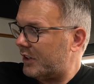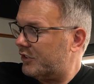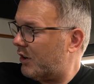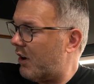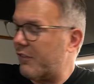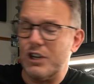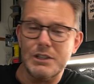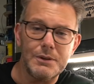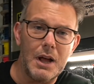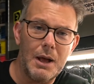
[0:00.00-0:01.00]
so I've got
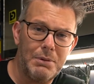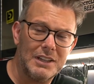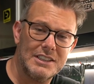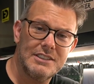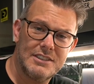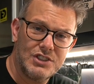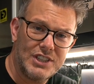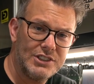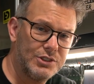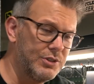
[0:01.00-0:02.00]
it plugged into the
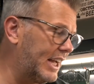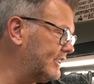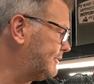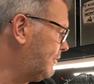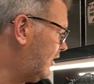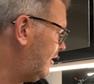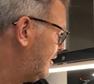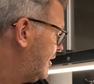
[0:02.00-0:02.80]
Gen 2 Cansmart,